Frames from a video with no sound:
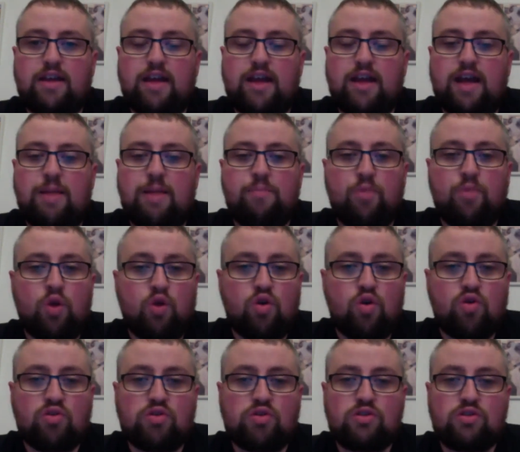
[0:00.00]
I'm
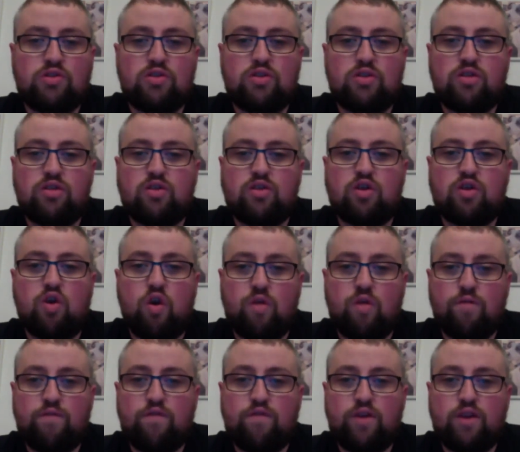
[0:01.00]
not
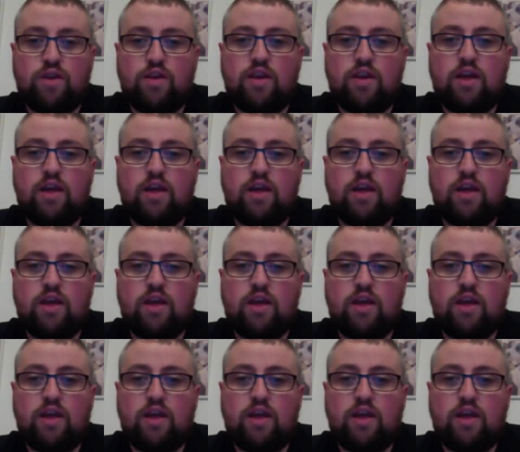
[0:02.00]
confident